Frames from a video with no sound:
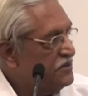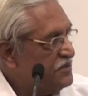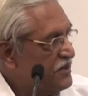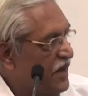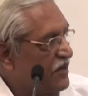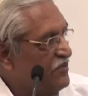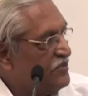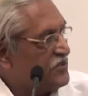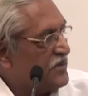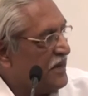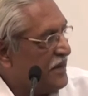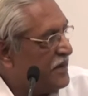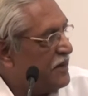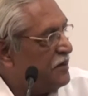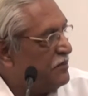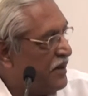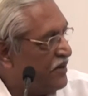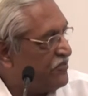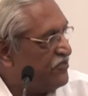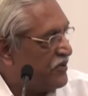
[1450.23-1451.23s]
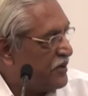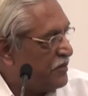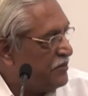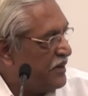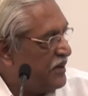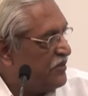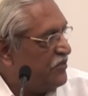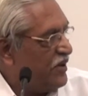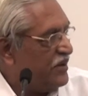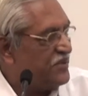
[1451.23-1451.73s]
So I was taken aback for a
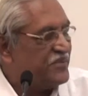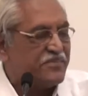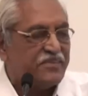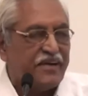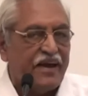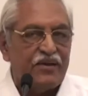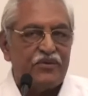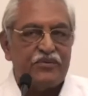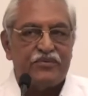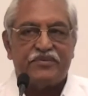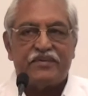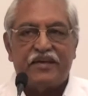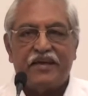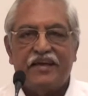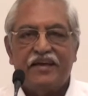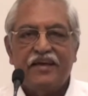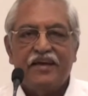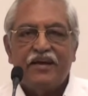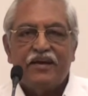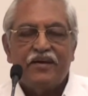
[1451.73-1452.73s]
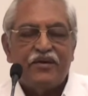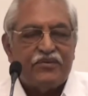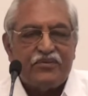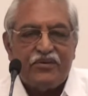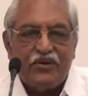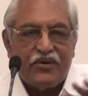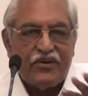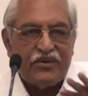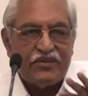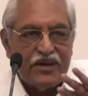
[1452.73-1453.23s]
minute, what he's trying to say. He
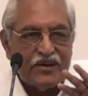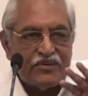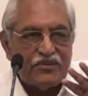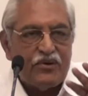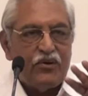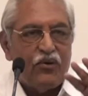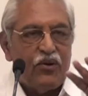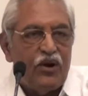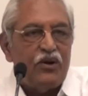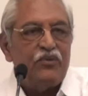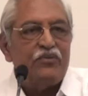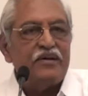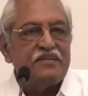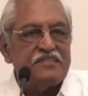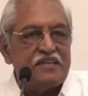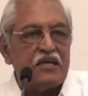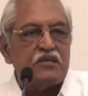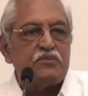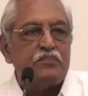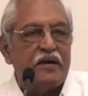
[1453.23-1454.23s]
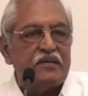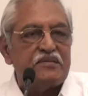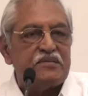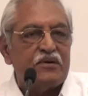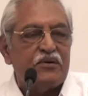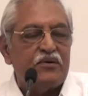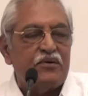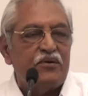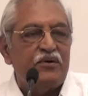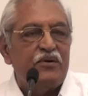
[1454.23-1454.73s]
said, no, that's an old one, 6 months
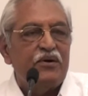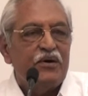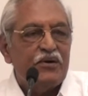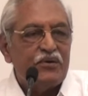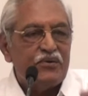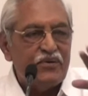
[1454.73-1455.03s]
ago.